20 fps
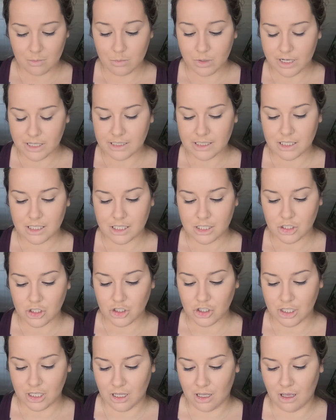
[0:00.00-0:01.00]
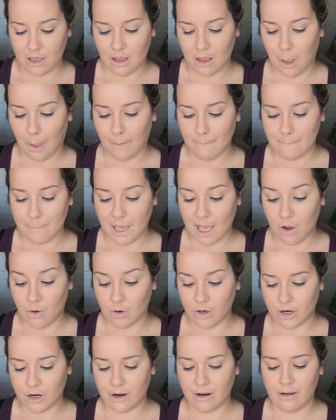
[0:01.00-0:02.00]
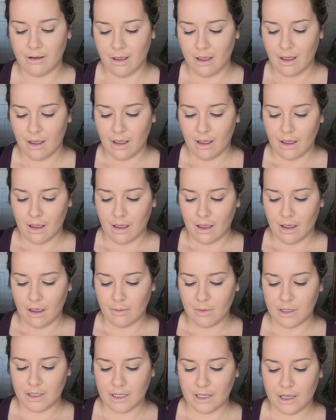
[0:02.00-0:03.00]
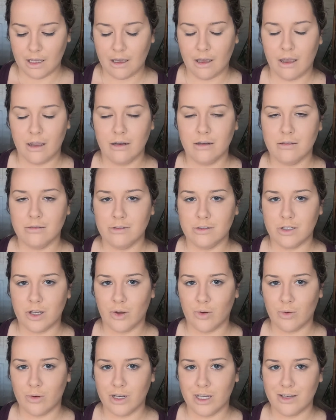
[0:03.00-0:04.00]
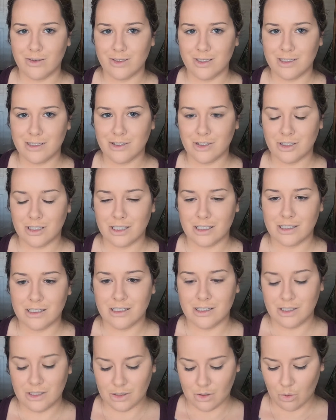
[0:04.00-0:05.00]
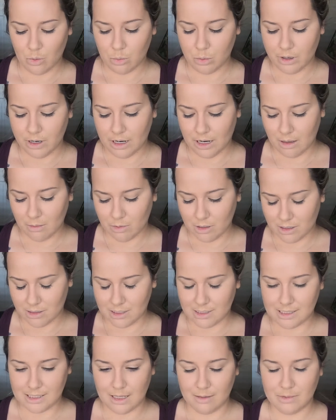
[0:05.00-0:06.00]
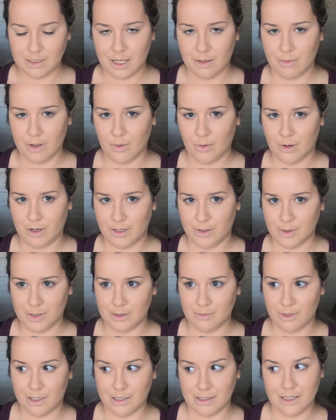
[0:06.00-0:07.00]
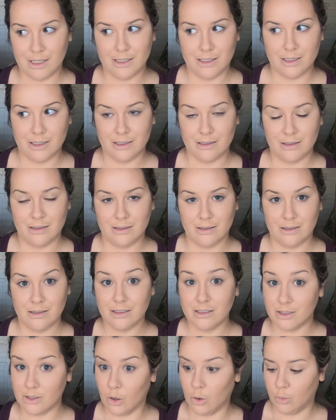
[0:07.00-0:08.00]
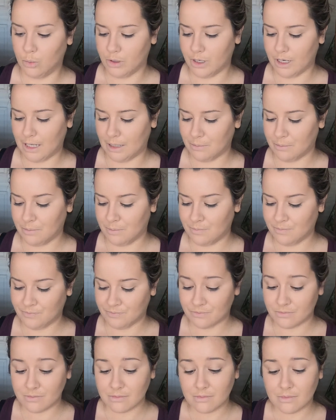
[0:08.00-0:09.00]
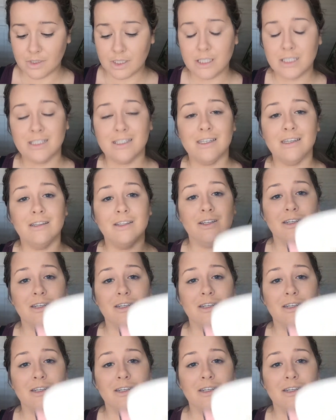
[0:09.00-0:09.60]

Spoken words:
Pressed cheek powder. I mean, like, I kind of don't want to use it just because it's so pretty, but at the same time, I want to use it because it's so pretty. See,